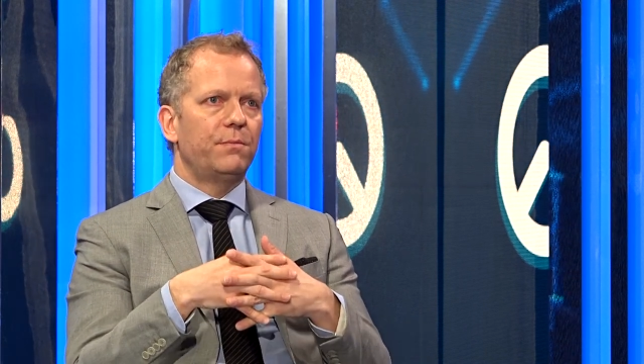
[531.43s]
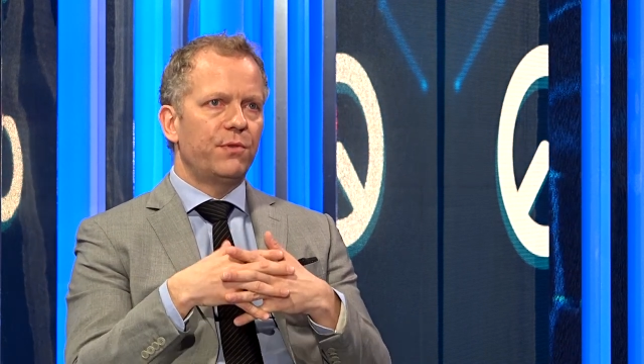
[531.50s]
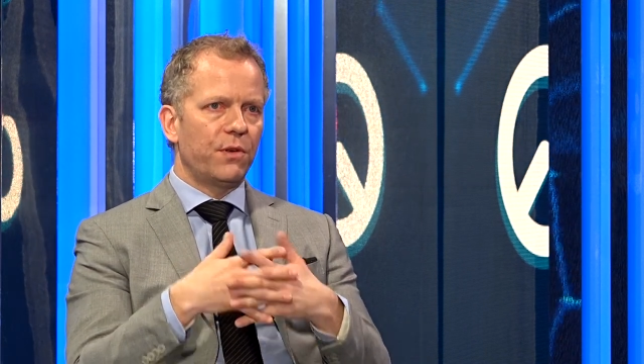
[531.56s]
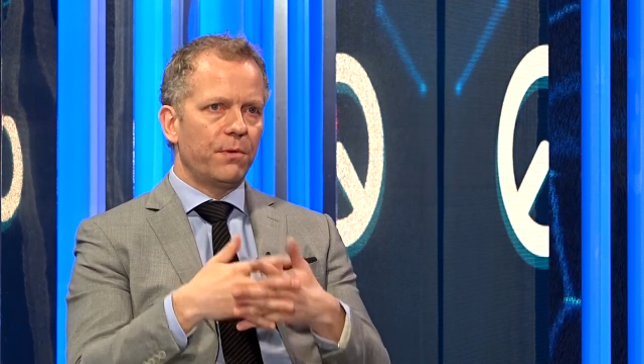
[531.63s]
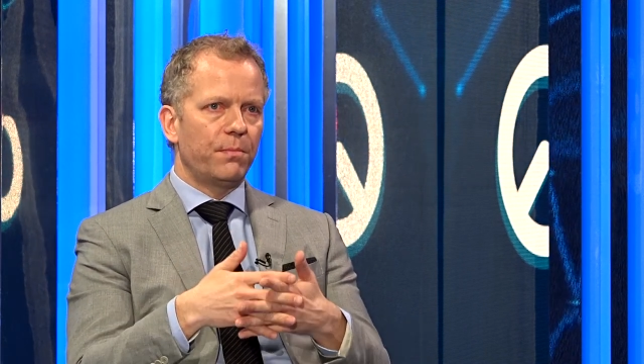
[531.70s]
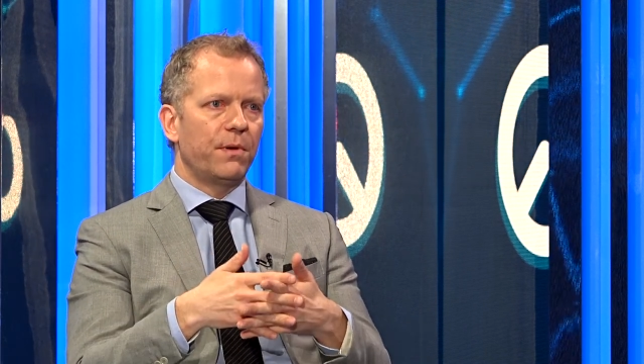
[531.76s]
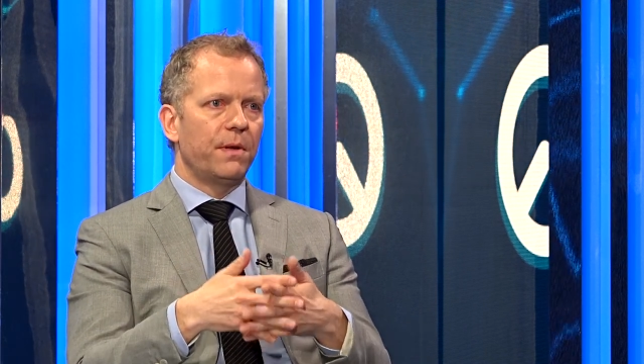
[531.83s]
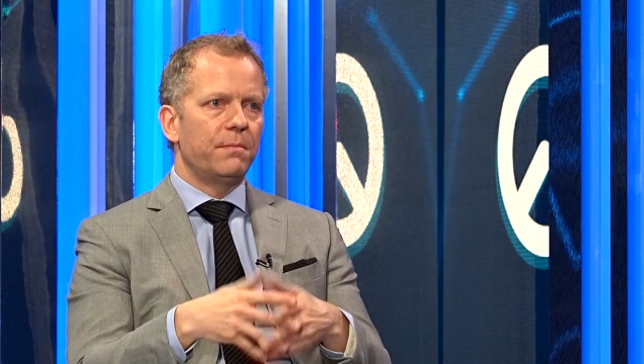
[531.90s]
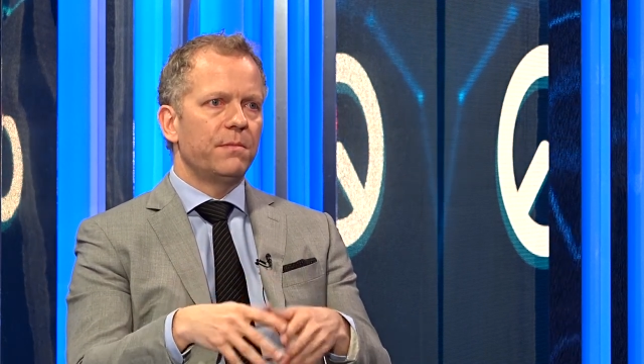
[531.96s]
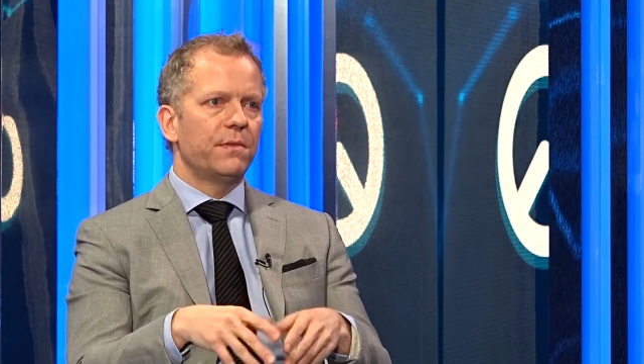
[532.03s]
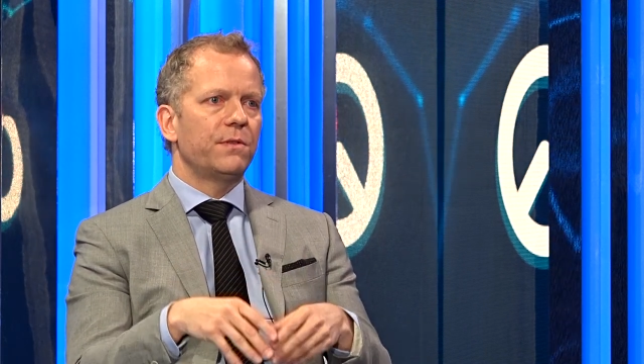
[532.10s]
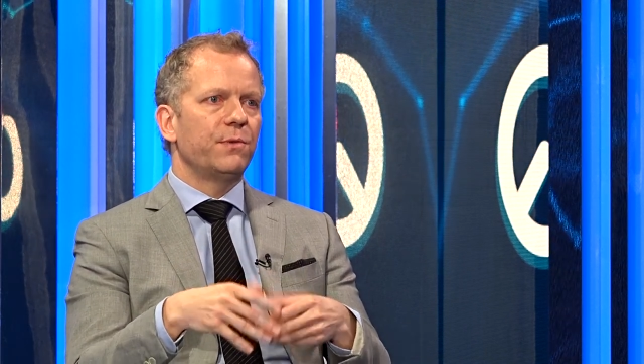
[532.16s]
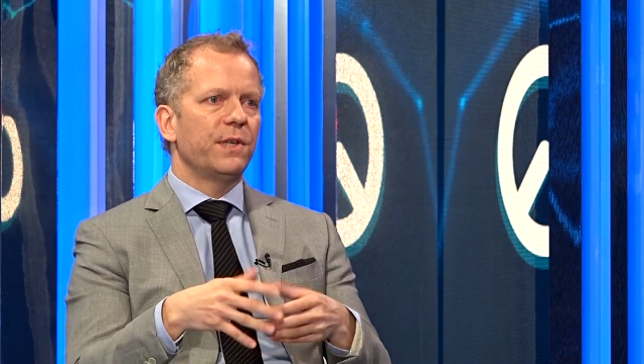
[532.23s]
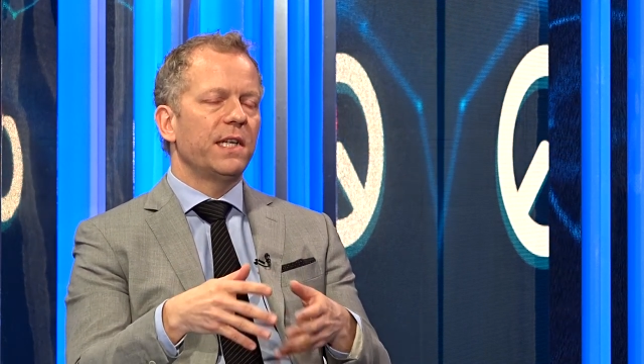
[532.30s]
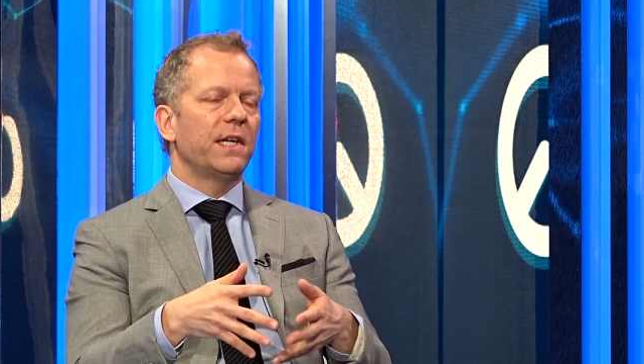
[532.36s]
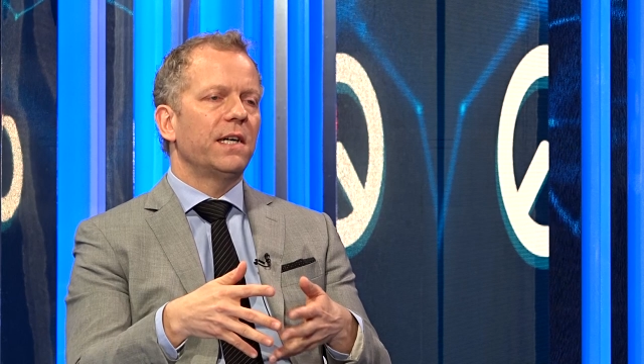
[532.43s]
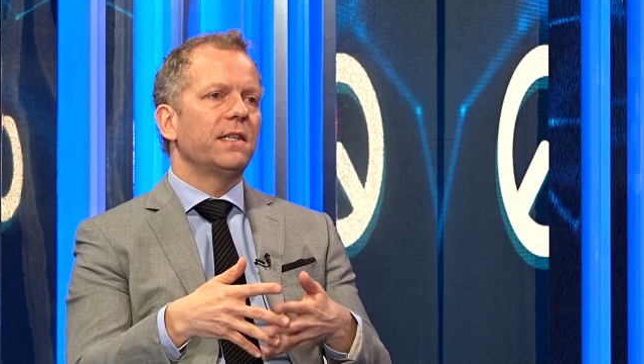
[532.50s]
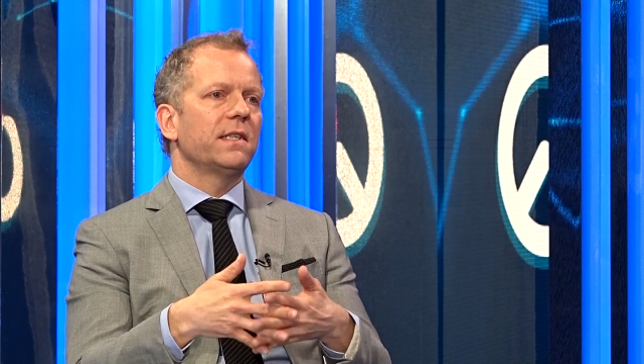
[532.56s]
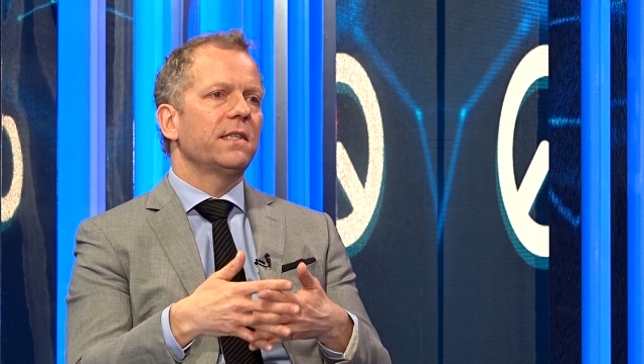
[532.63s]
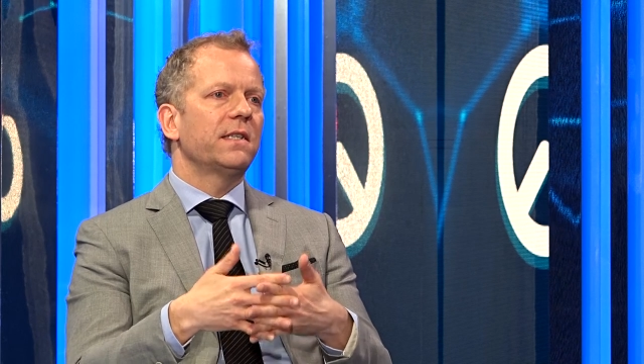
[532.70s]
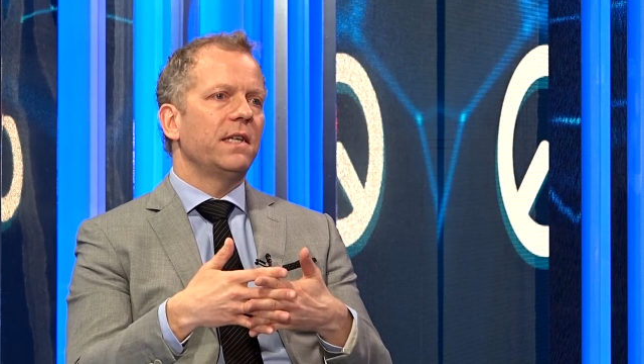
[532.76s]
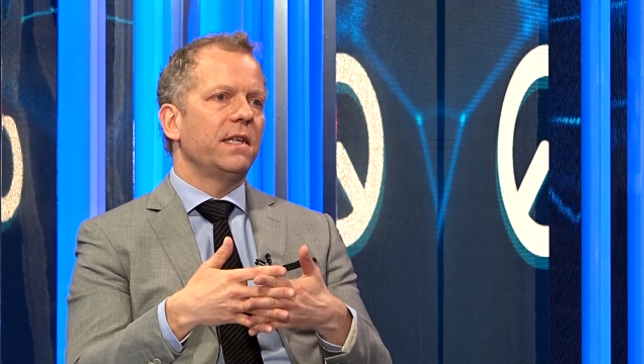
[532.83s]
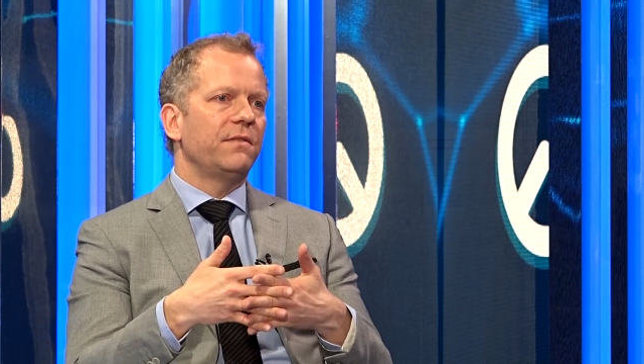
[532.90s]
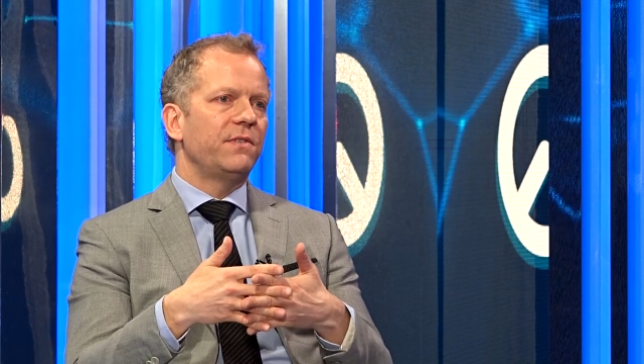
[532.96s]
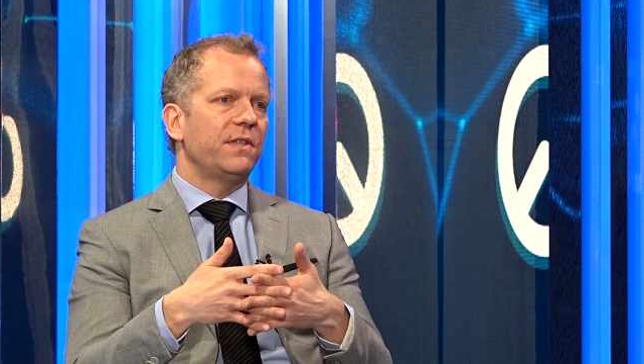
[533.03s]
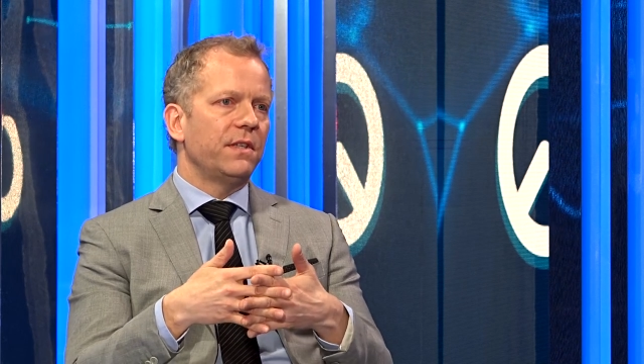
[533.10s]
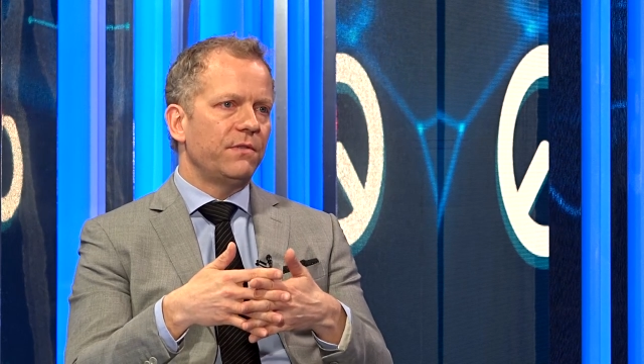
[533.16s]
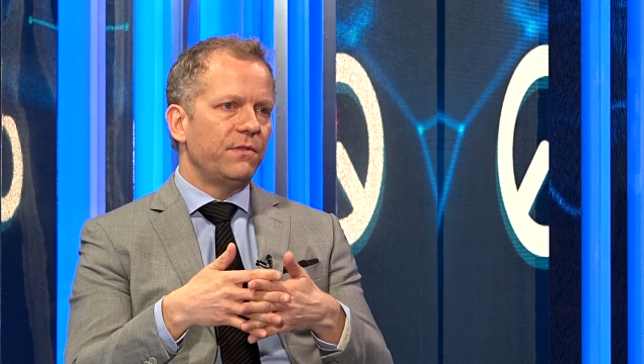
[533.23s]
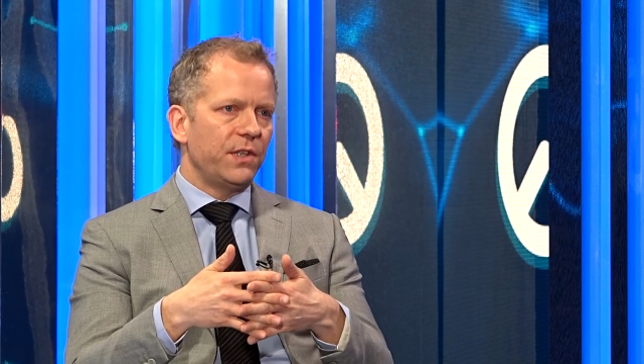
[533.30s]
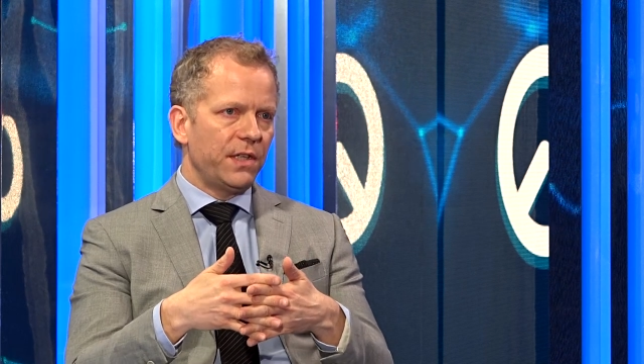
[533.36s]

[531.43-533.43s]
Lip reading: problems regarding safety of